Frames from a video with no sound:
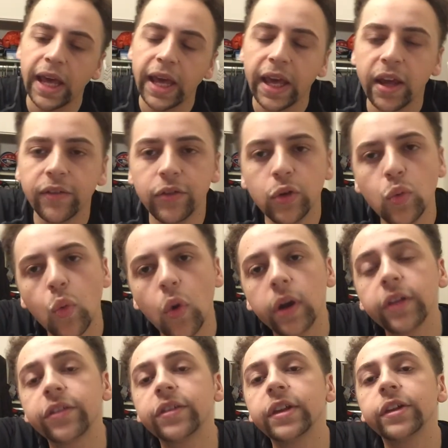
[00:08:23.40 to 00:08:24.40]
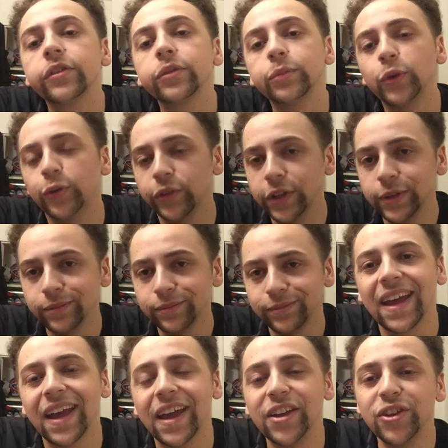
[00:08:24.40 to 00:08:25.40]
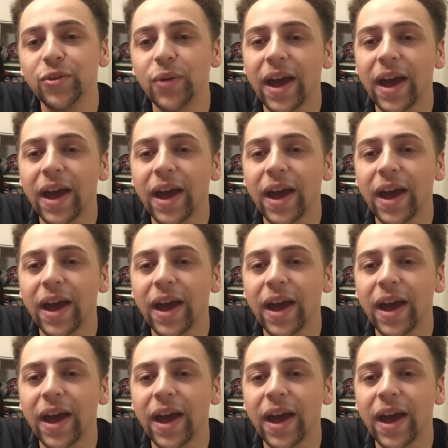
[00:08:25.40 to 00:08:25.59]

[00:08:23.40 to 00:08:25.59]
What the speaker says: if you want to see this movie and you